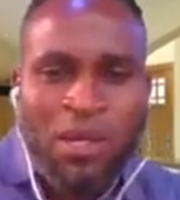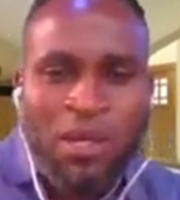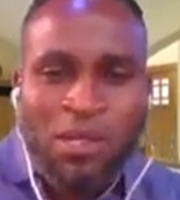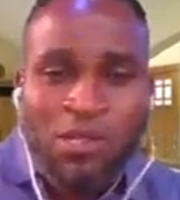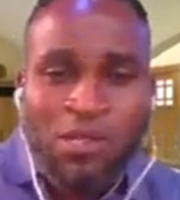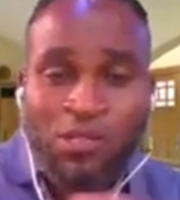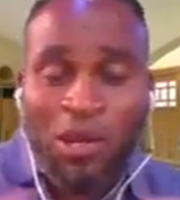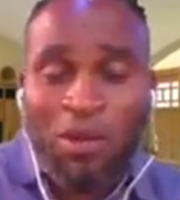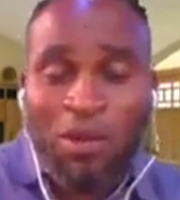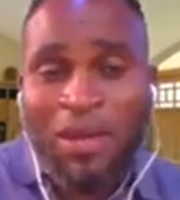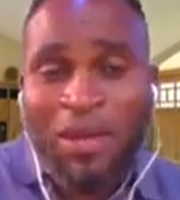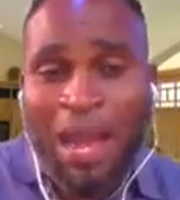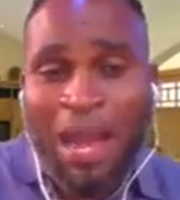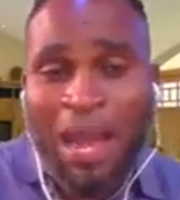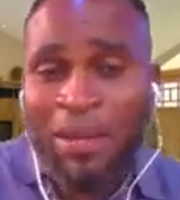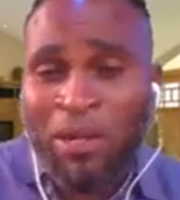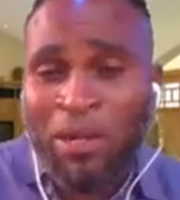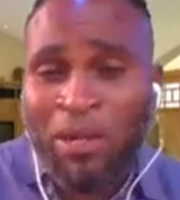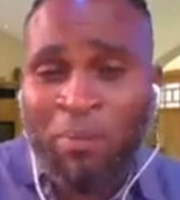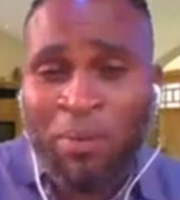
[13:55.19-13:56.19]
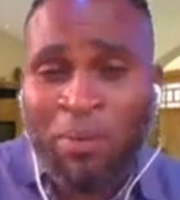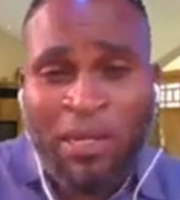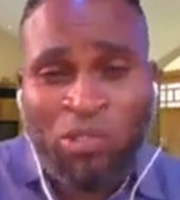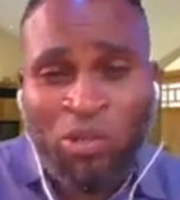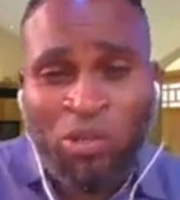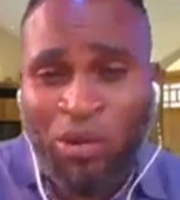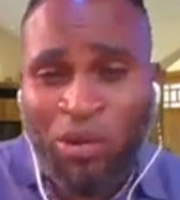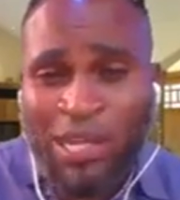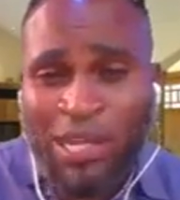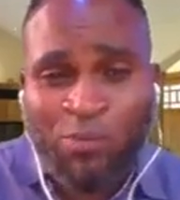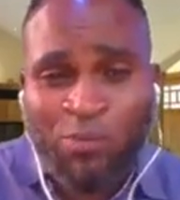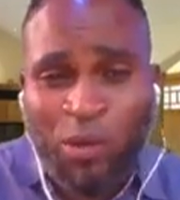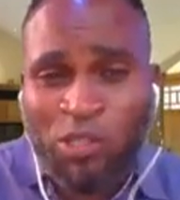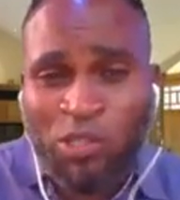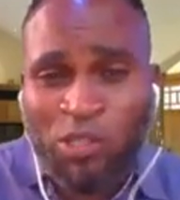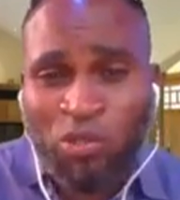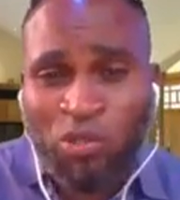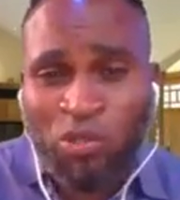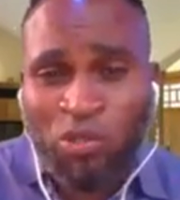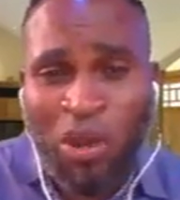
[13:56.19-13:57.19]
Sorry, I may not begin to respond
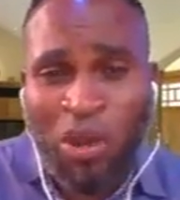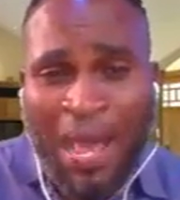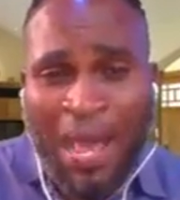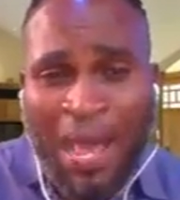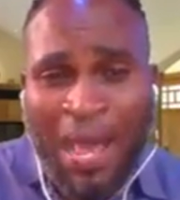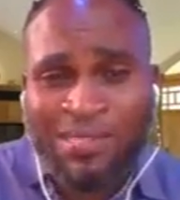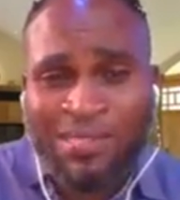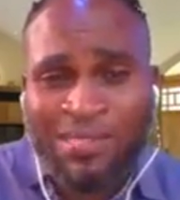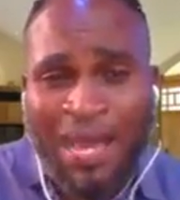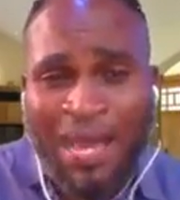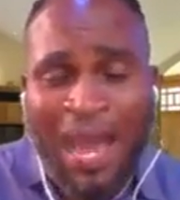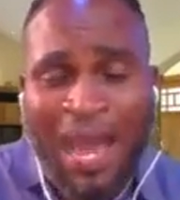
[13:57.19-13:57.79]
to your answer.